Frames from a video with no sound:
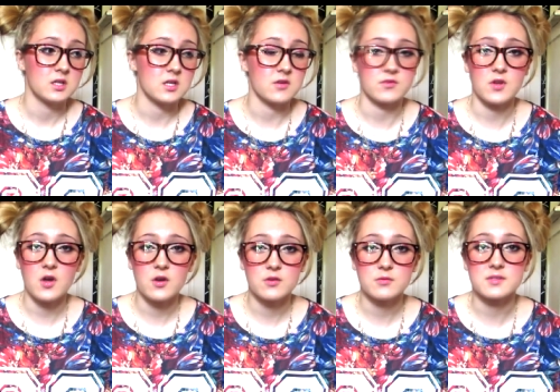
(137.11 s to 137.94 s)
you never
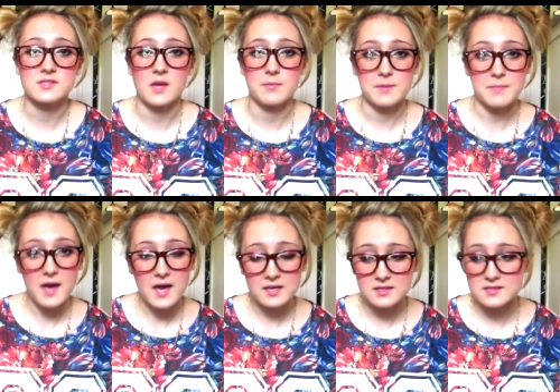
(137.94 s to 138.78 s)
know, because that'd be
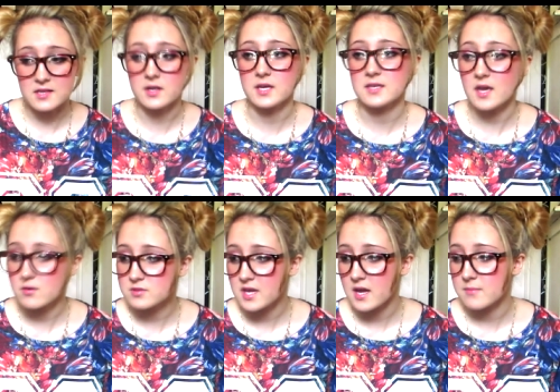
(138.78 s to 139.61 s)
bad, because then I get
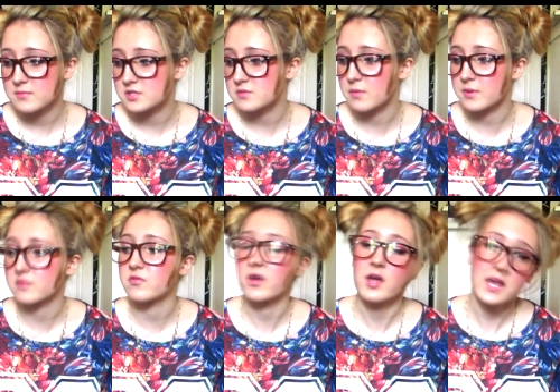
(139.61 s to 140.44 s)
yelled at, but she's probably
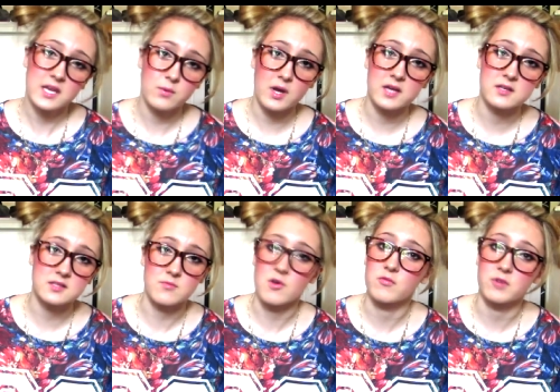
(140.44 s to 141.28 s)
going to find out anyway, because
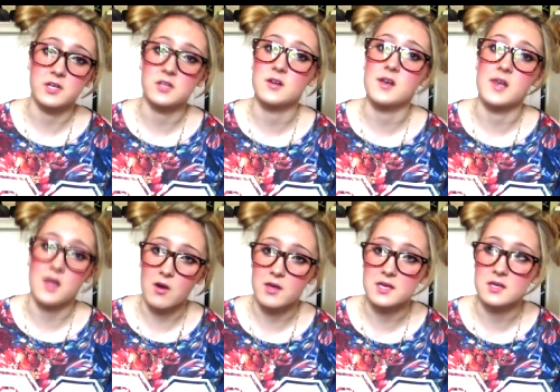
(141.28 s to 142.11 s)
I'm not very good at
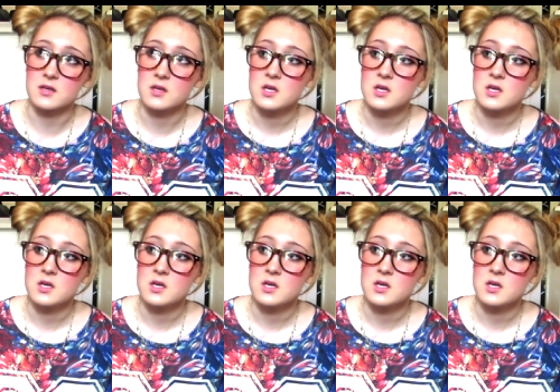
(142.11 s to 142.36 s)
lying.